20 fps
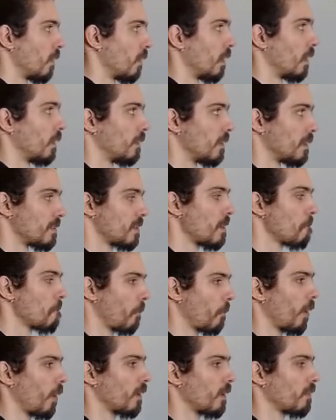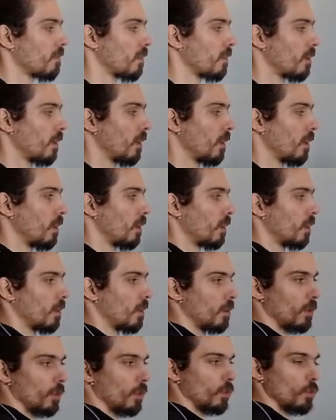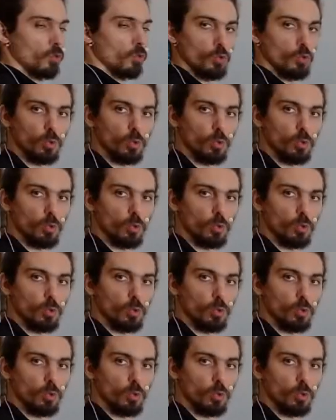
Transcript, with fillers: The same point, two